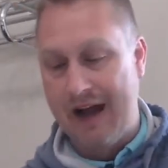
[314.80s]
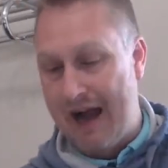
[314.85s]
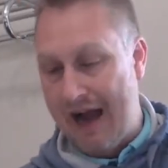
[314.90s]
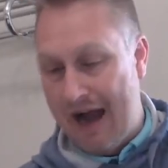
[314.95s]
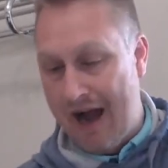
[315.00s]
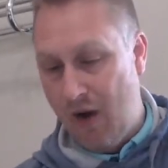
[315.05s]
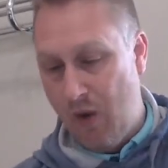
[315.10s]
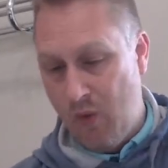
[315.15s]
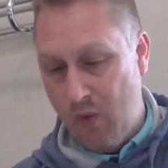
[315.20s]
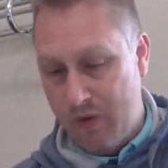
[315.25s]

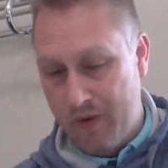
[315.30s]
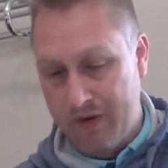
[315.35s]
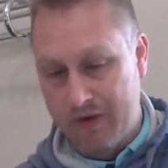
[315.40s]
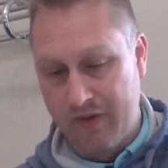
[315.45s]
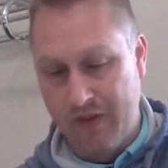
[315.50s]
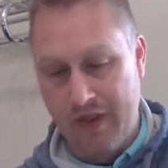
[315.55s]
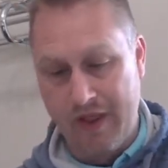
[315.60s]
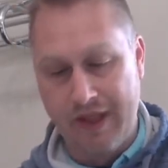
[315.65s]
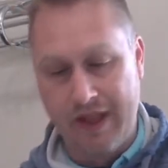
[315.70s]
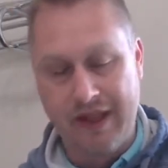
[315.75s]

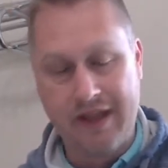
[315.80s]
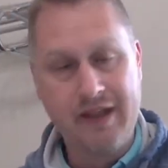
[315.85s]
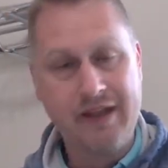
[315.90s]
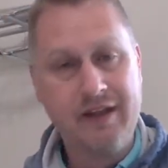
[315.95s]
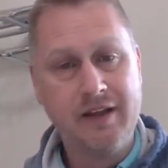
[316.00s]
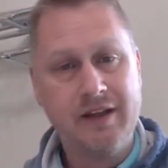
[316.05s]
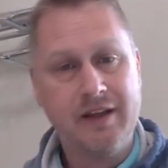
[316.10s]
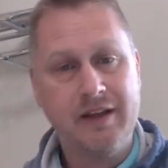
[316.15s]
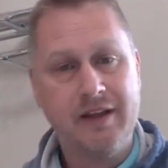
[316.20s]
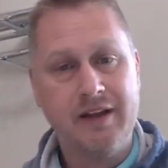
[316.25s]
outwardly
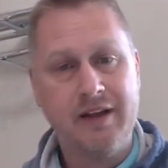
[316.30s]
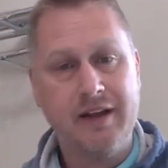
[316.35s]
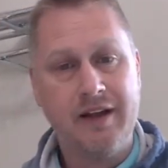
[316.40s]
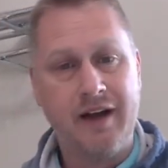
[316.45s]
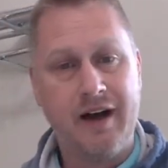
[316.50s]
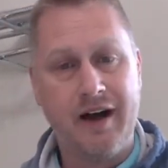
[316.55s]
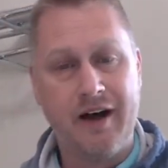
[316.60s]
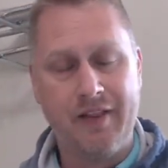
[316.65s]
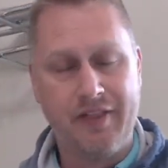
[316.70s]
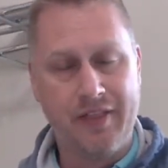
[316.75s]

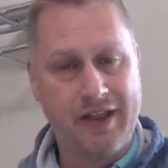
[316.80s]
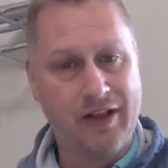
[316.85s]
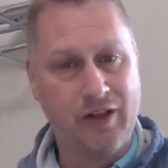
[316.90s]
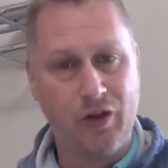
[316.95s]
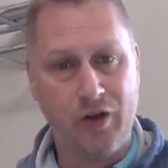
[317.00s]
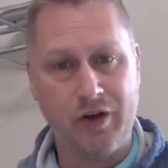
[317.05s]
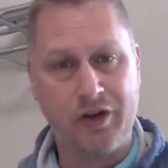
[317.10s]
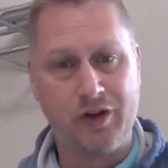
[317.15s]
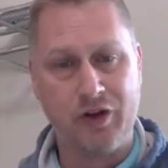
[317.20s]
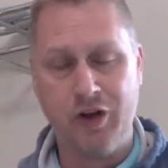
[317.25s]
uh, they
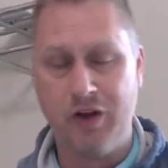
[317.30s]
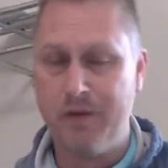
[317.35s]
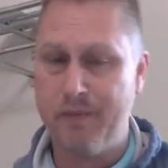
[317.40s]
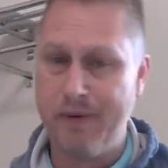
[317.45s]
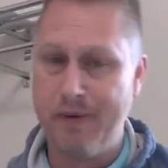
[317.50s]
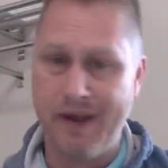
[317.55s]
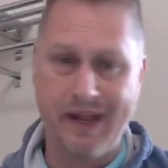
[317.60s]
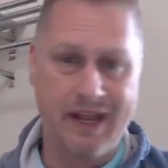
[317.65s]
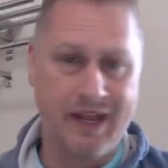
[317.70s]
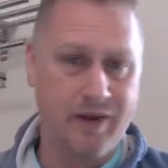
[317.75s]
looked good,
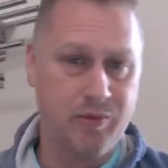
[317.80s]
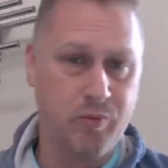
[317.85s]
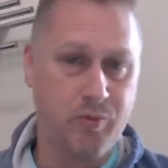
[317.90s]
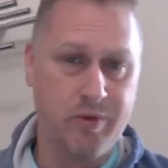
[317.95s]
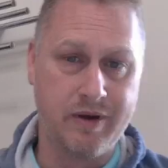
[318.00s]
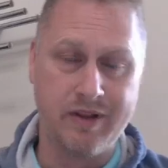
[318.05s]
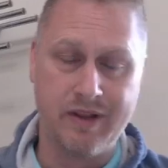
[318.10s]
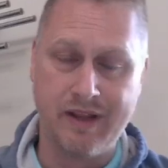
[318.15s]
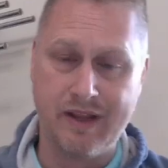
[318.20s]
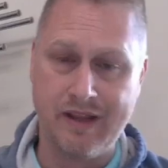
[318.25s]
but
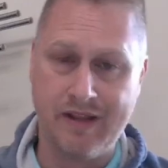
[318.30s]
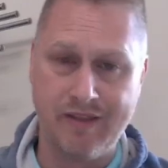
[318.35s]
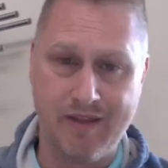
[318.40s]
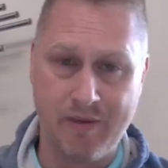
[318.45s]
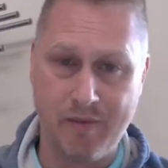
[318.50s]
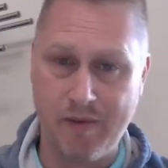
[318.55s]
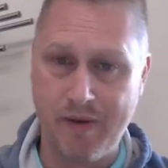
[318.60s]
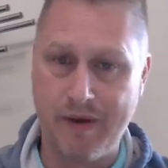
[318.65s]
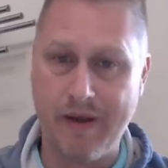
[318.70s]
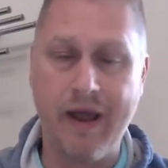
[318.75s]
inwardly
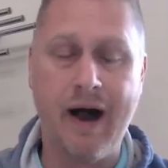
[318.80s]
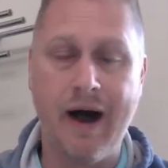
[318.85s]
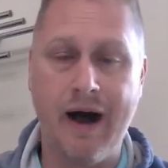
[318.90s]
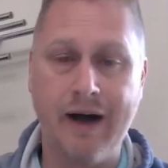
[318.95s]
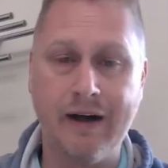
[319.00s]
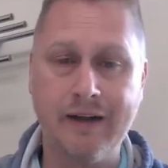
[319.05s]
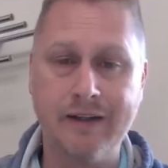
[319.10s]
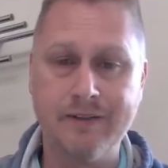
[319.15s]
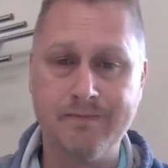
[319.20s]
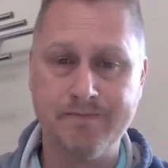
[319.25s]
they were
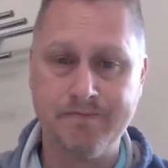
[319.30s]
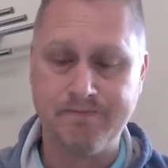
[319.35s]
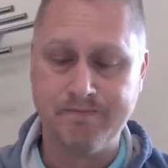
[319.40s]
not.